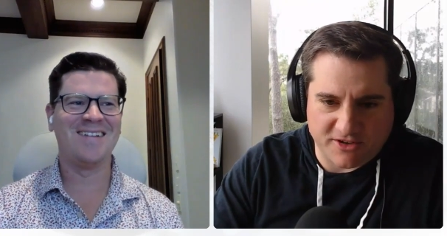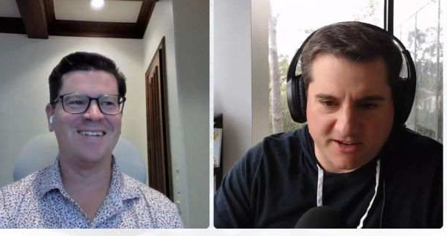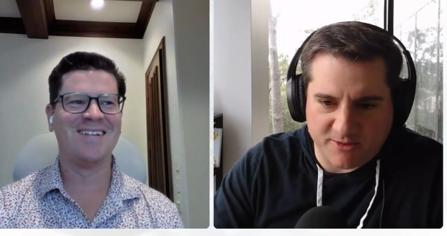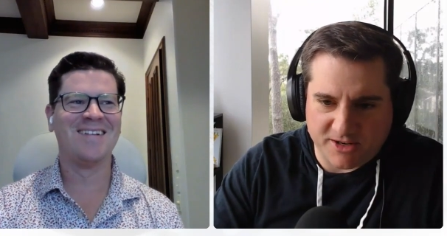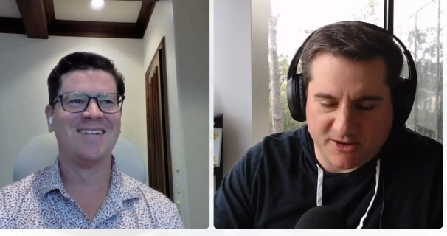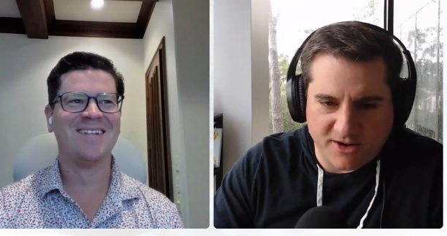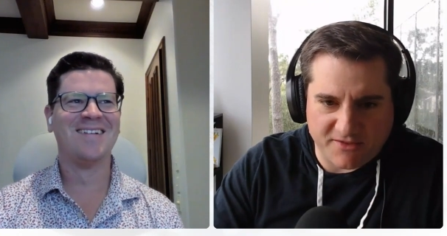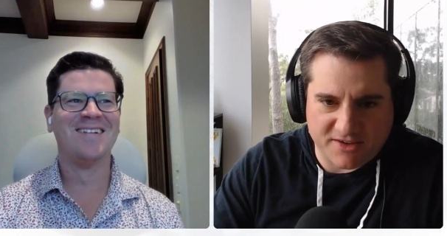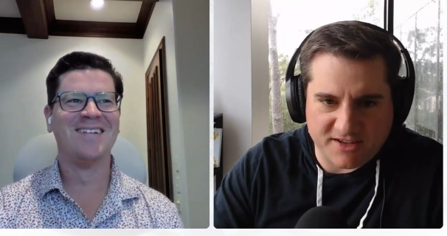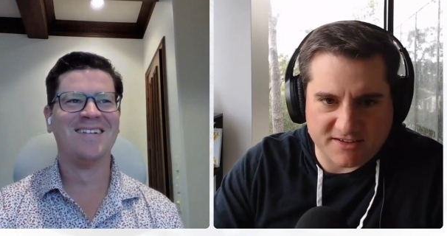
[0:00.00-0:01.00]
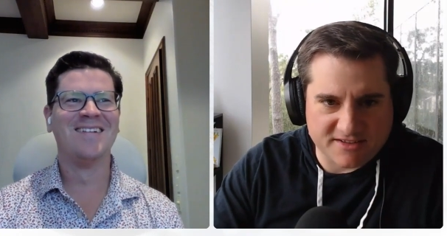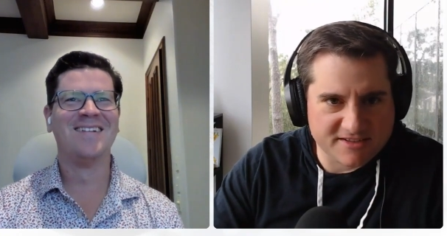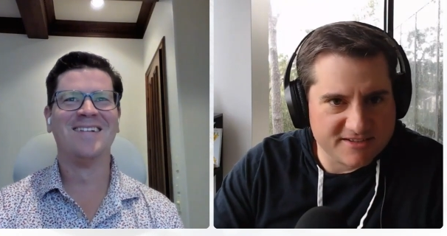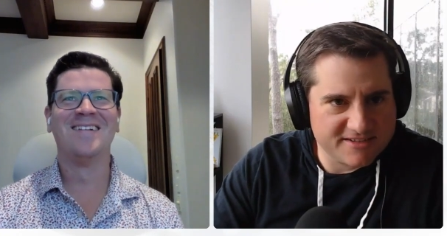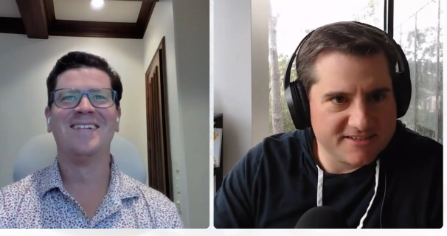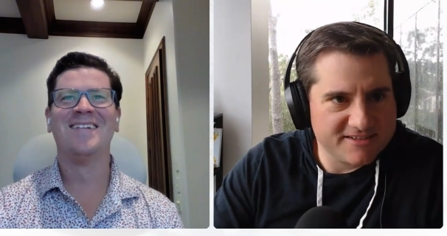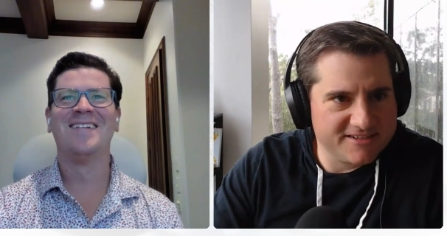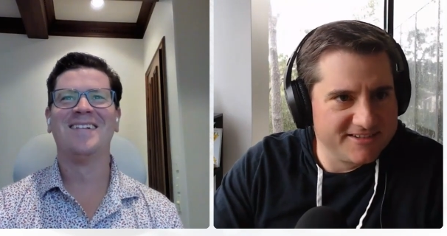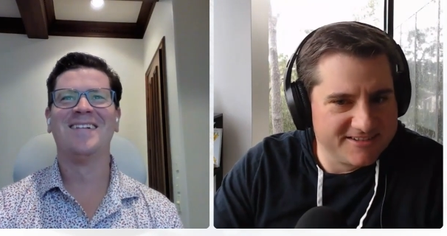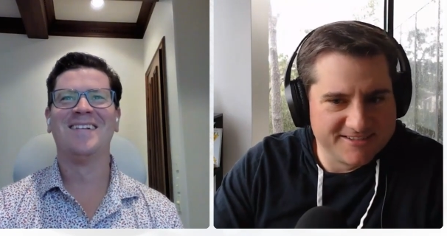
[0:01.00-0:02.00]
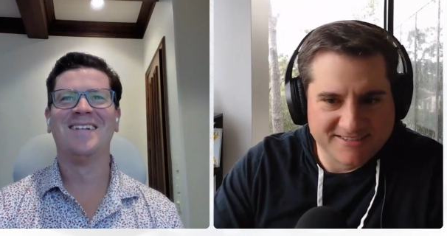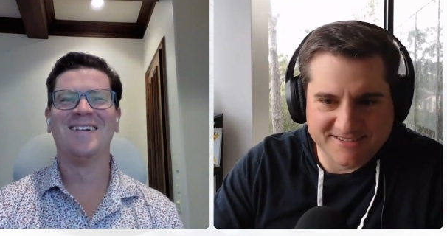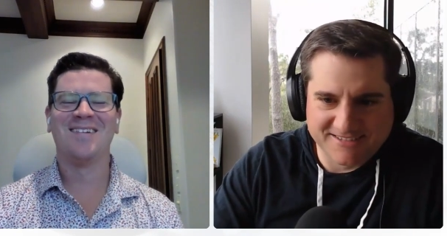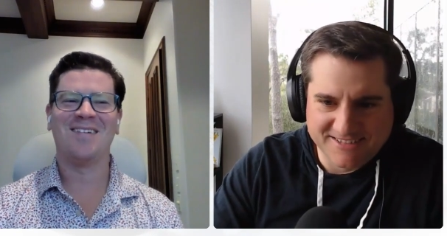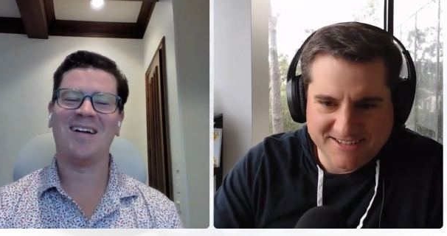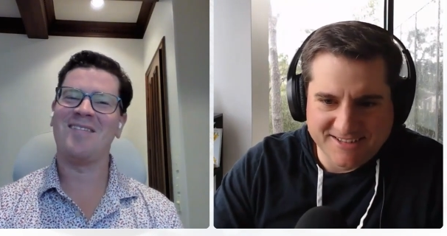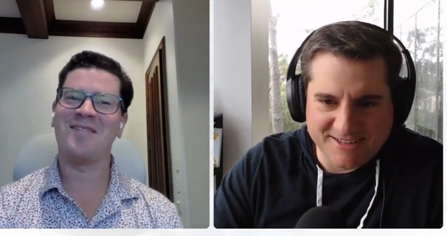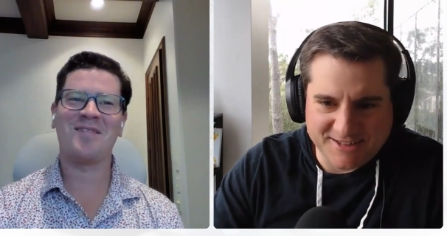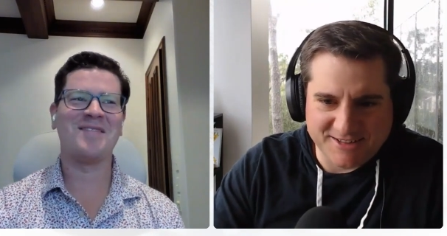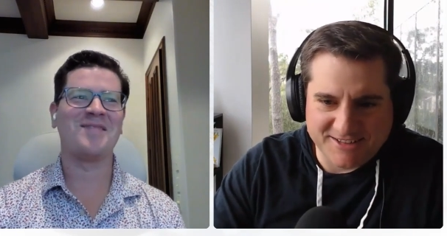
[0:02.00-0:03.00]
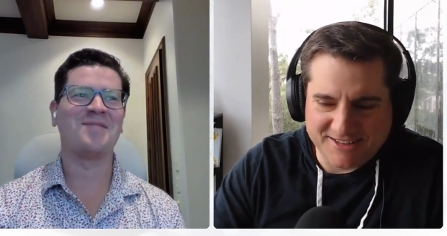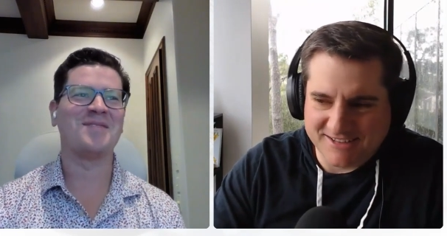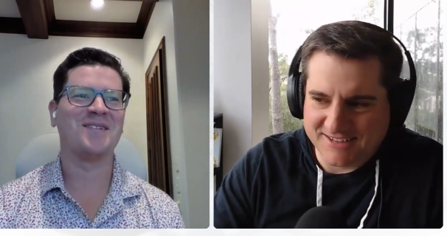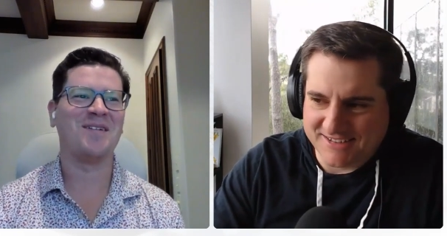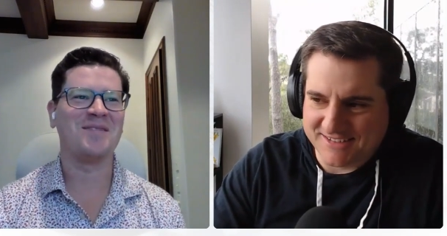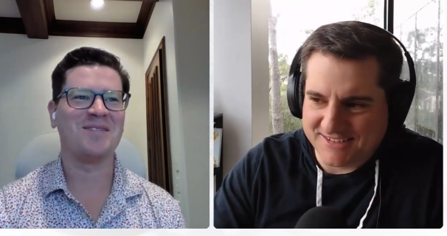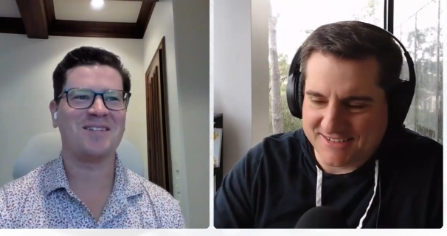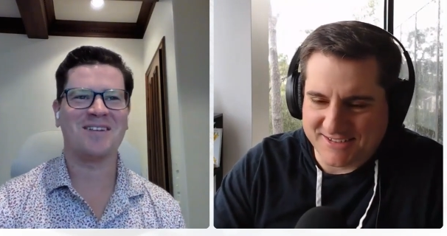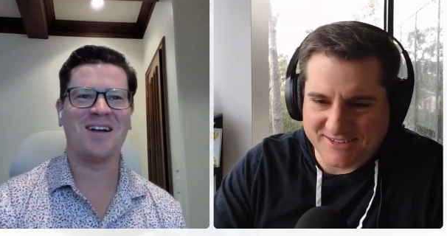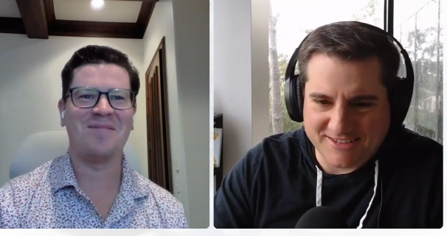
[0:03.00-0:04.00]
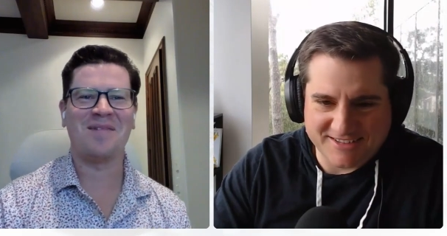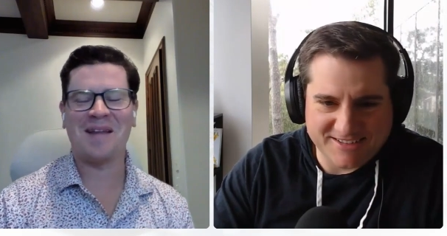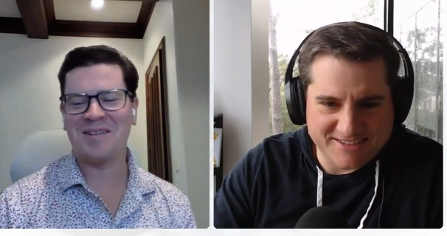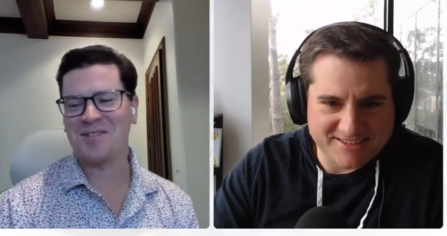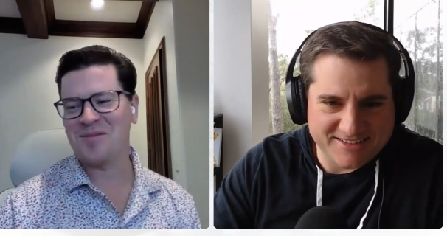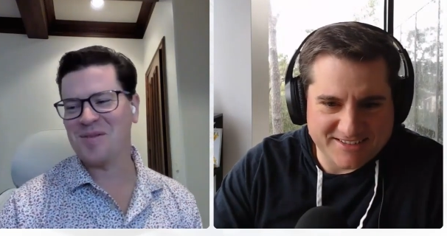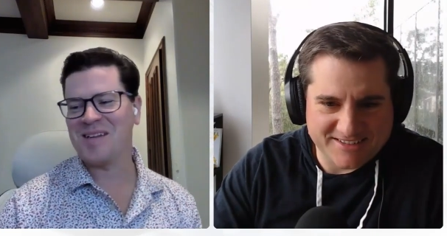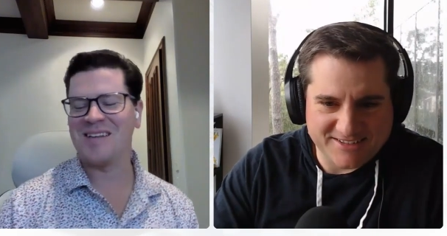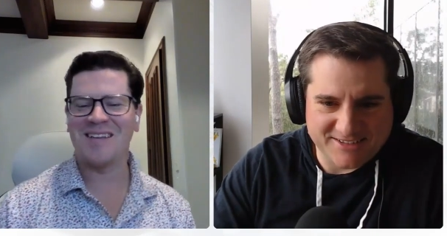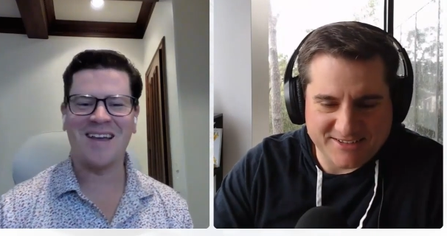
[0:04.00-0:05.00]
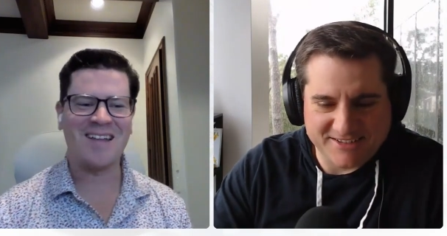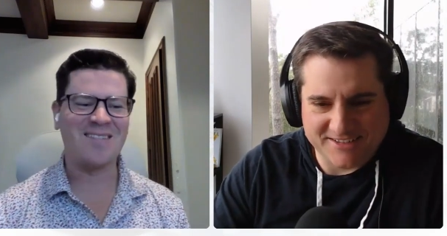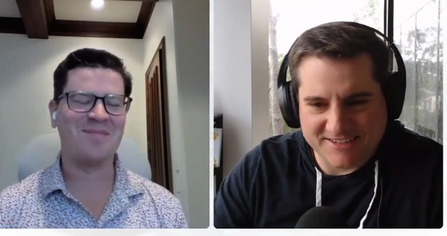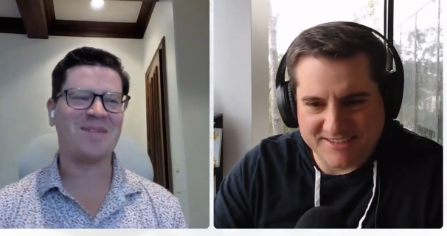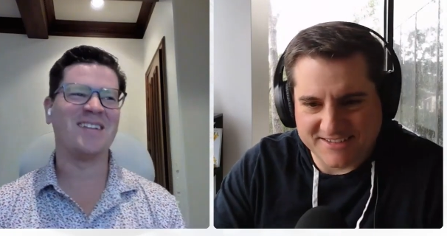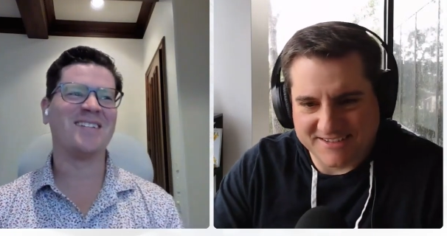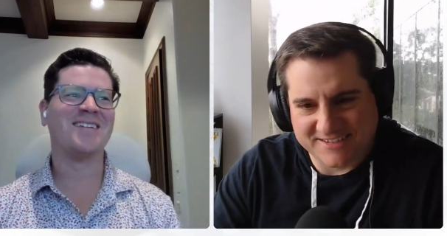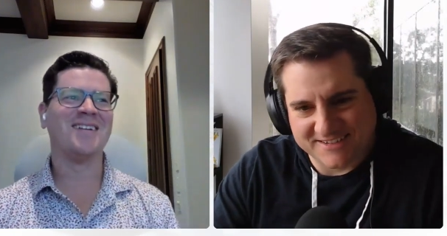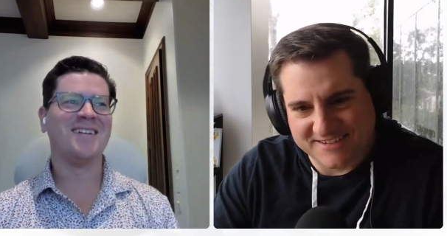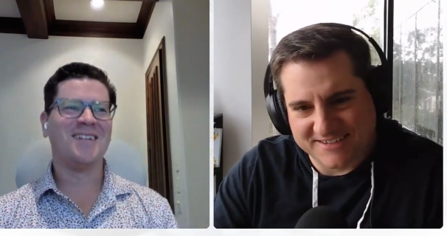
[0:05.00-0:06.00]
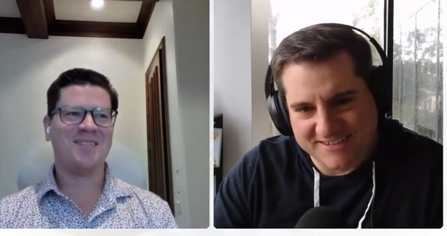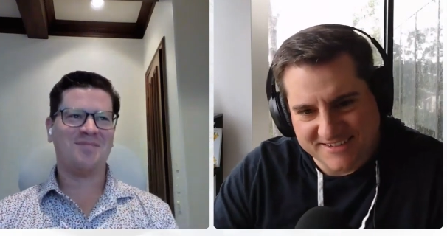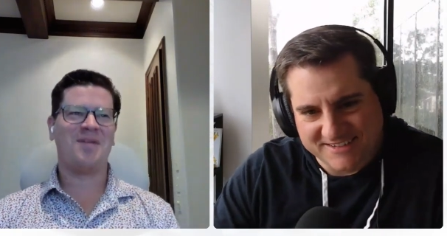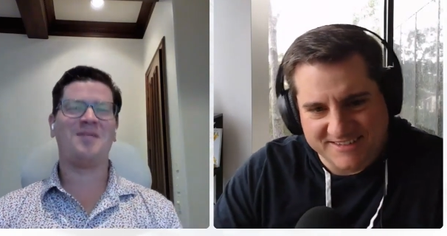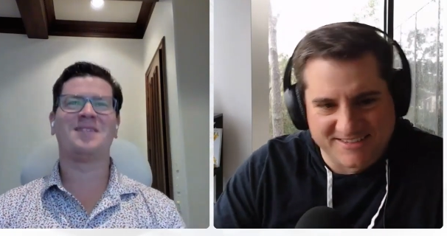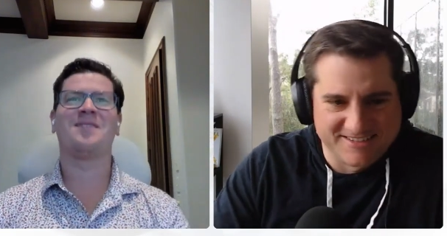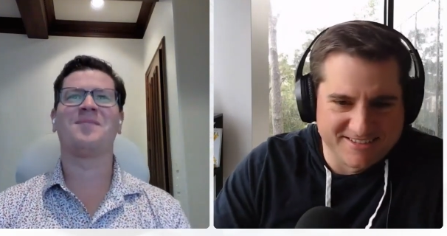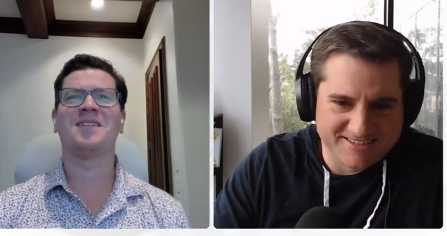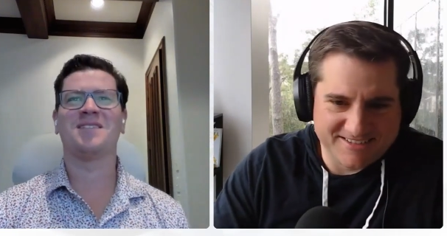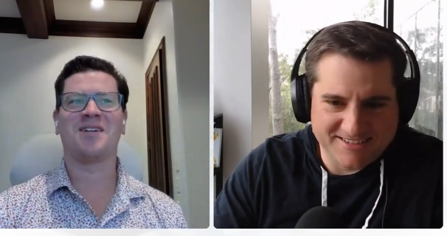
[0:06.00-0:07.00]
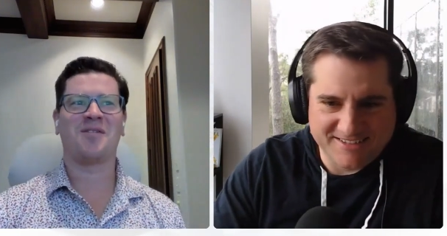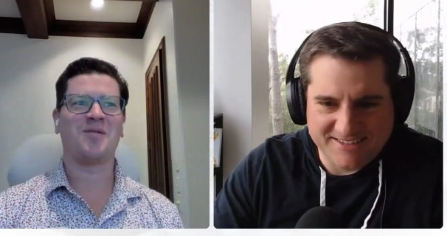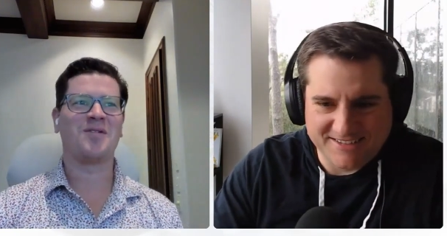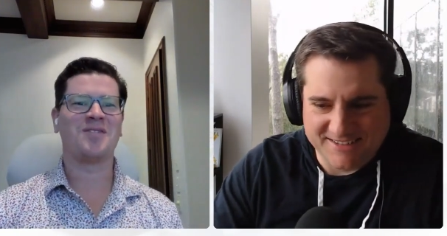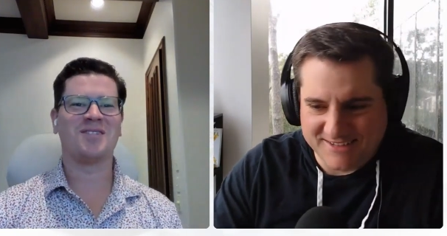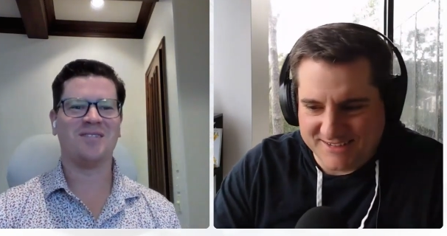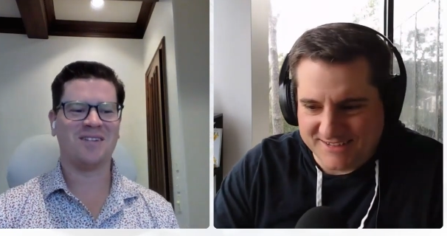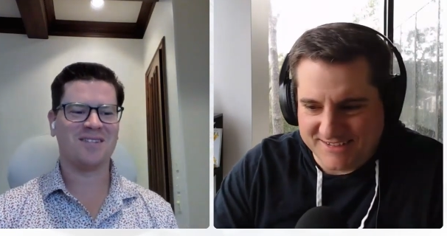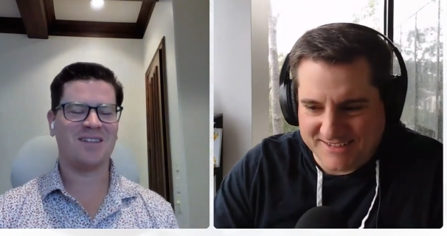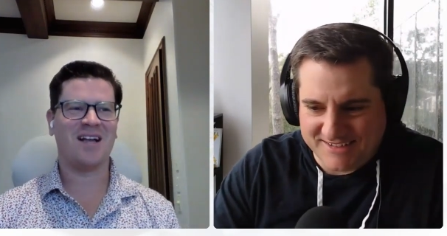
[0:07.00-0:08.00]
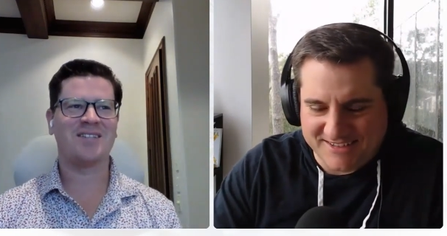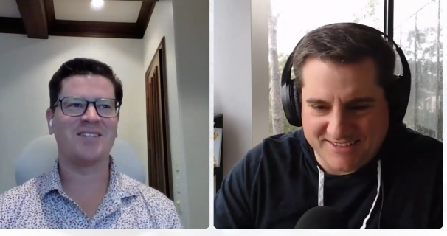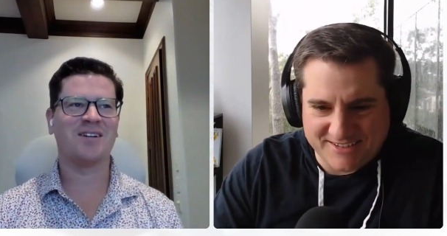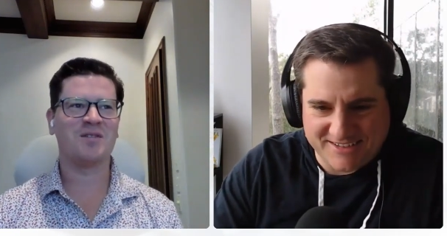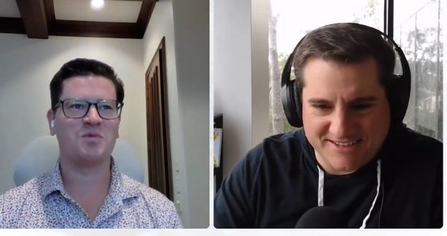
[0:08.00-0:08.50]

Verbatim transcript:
Speaker 1: night when you don't have kids.
Speaker 2: Well, I have three of them, so I'll be dressing up. I'm not sure what yet, but maybe something Star Wars. Who knows? Last year